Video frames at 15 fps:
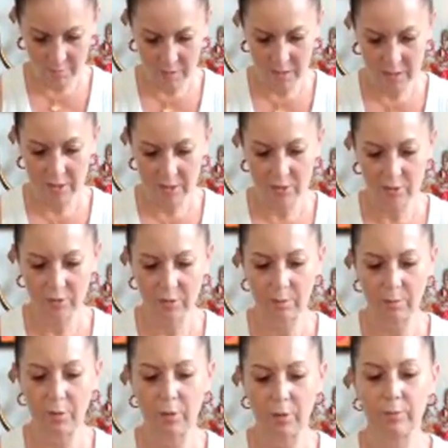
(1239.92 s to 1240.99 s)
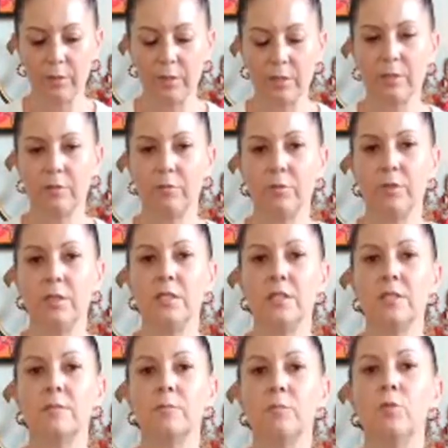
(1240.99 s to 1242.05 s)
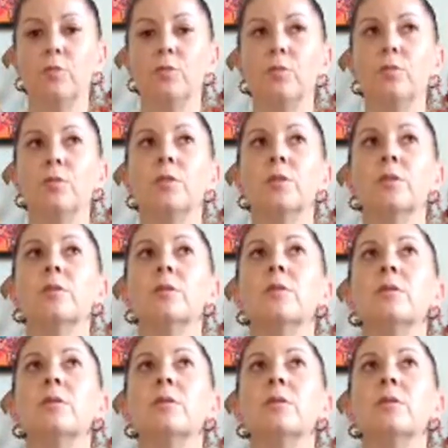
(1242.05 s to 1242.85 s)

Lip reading: And making sure the movements are really smooth